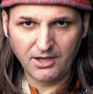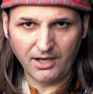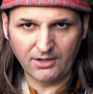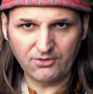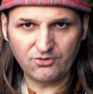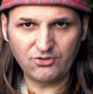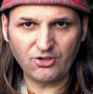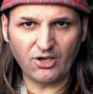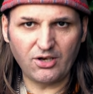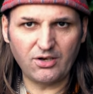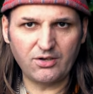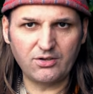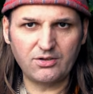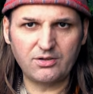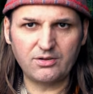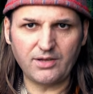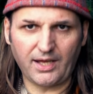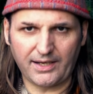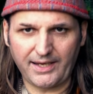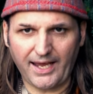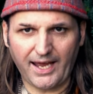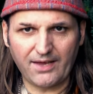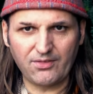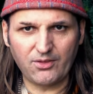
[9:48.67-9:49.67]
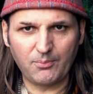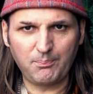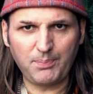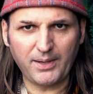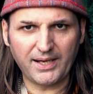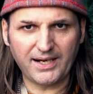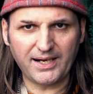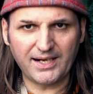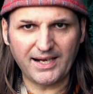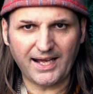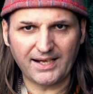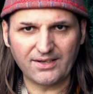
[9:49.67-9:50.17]
And so, again, the
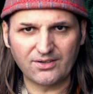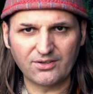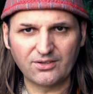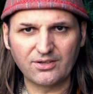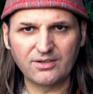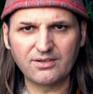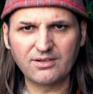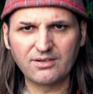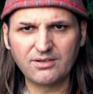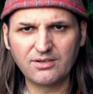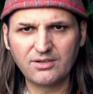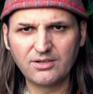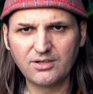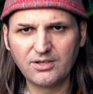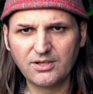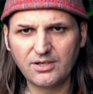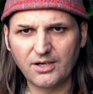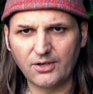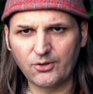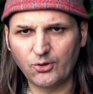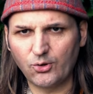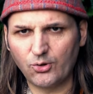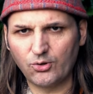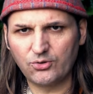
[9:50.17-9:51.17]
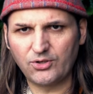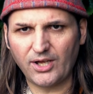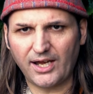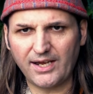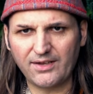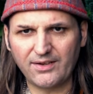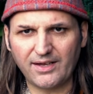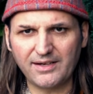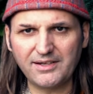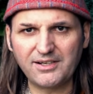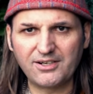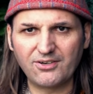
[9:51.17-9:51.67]
pig landed. And all day
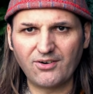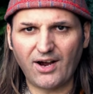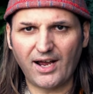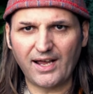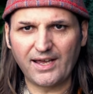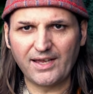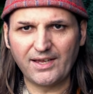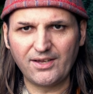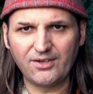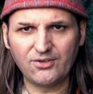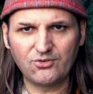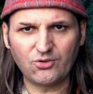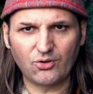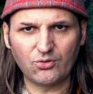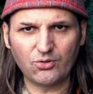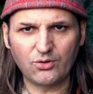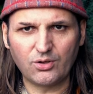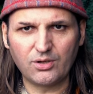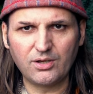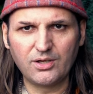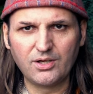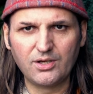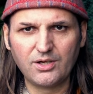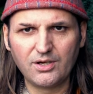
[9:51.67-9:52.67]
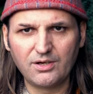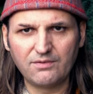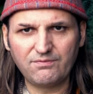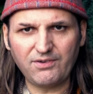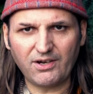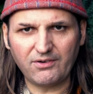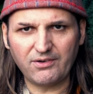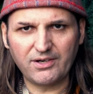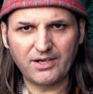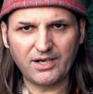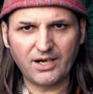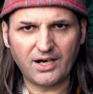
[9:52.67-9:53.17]
they grazed on the
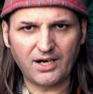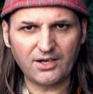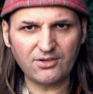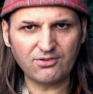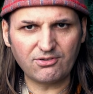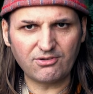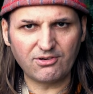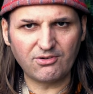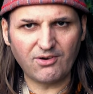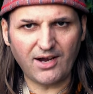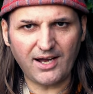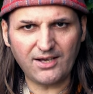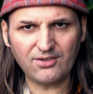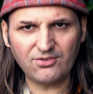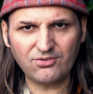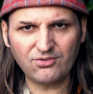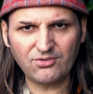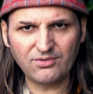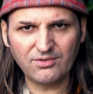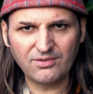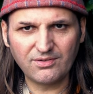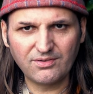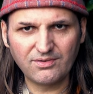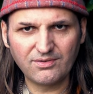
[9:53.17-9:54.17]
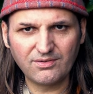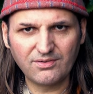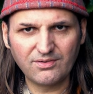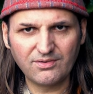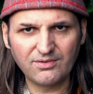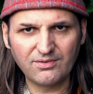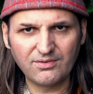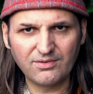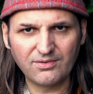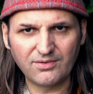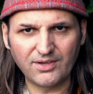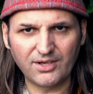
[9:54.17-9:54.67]
very nice grass.
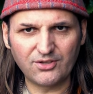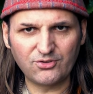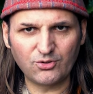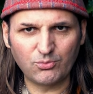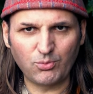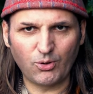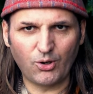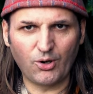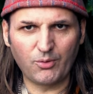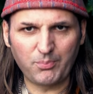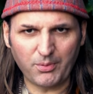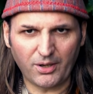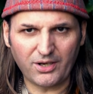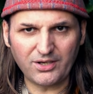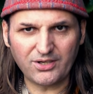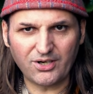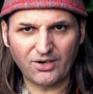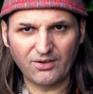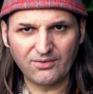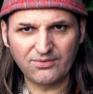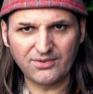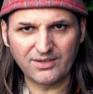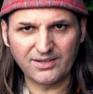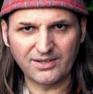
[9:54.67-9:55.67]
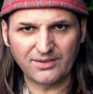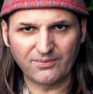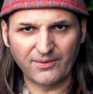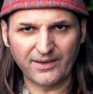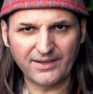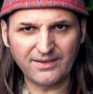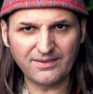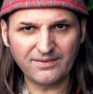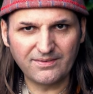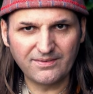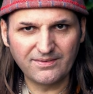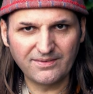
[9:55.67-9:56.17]
There's a word, but I can't think of
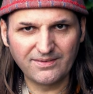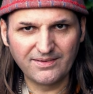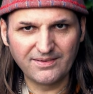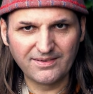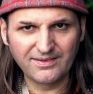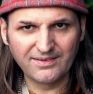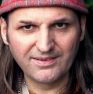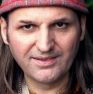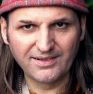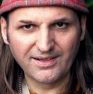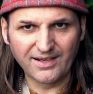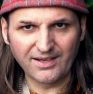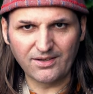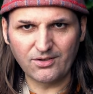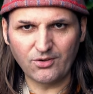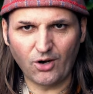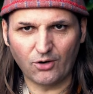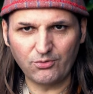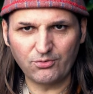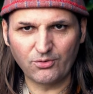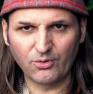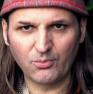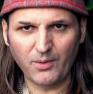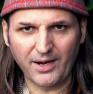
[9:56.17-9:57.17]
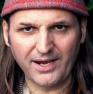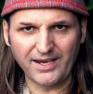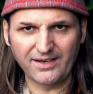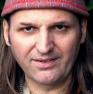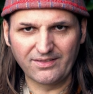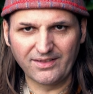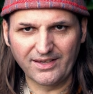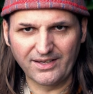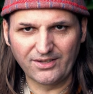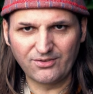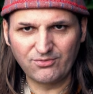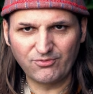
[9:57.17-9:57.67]
it. Often the way in
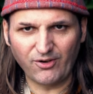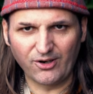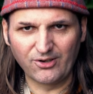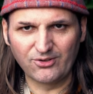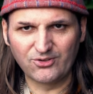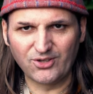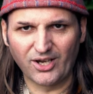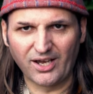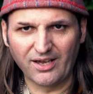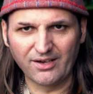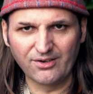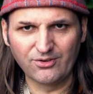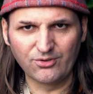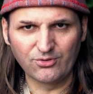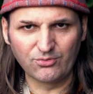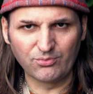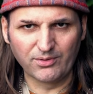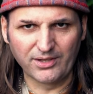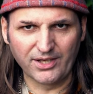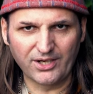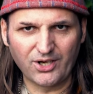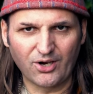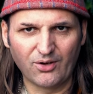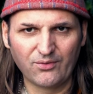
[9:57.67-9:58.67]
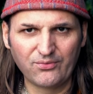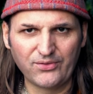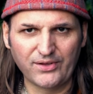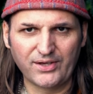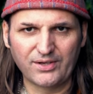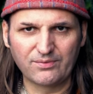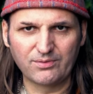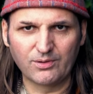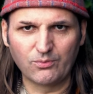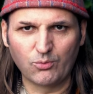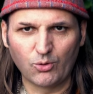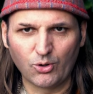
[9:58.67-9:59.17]
these folk tales, but you can't think
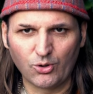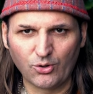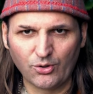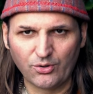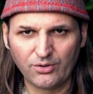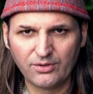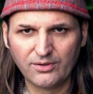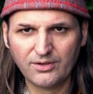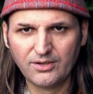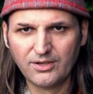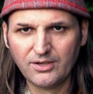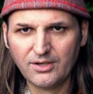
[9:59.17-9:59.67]
of a word.